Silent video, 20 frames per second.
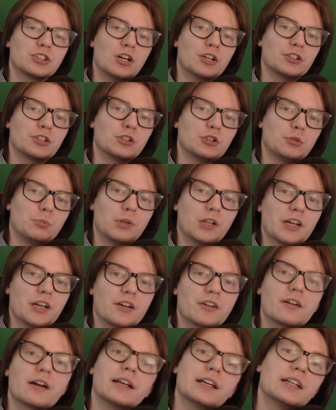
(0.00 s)
onto the
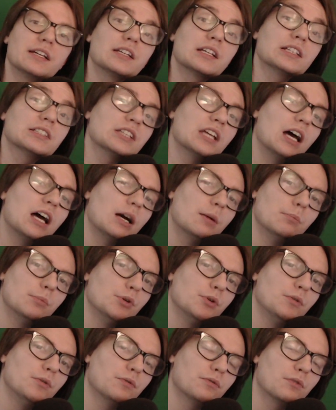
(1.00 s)
player and it does not
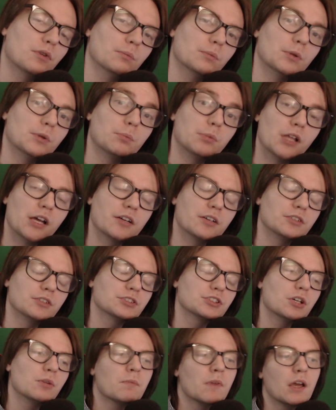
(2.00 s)
move from the player.
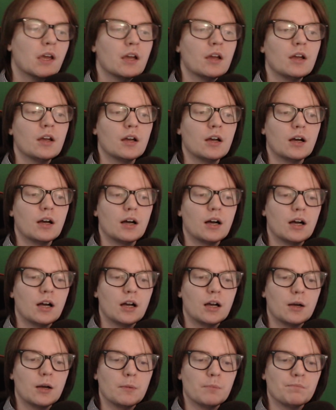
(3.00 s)
So
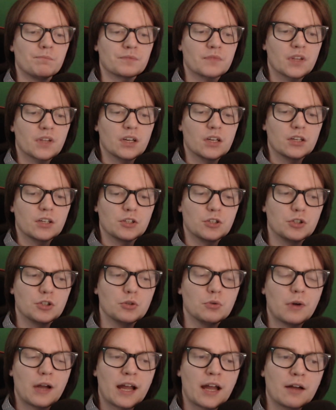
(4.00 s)
um
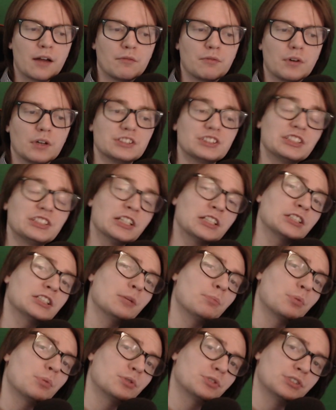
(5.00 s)
you have
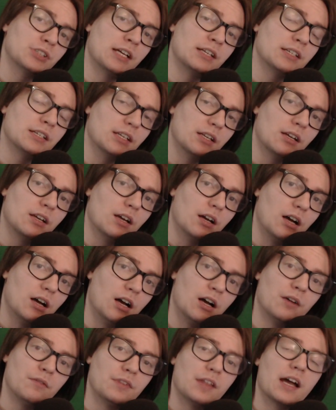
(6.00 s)
60%
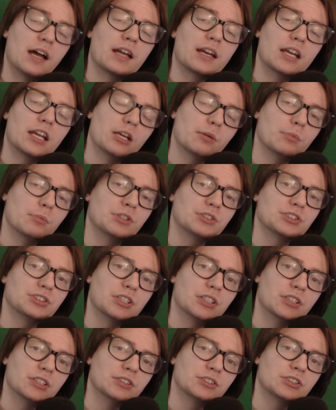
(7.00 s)
of that aim
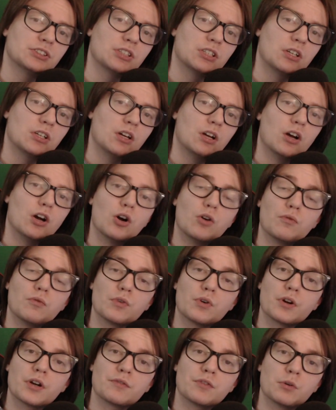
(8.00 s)
assist
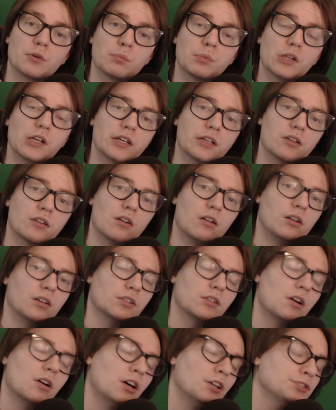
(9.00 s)
over if you're playing on
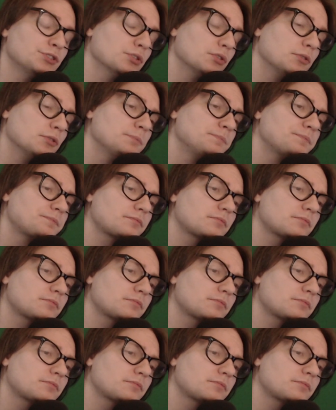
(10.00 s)
console.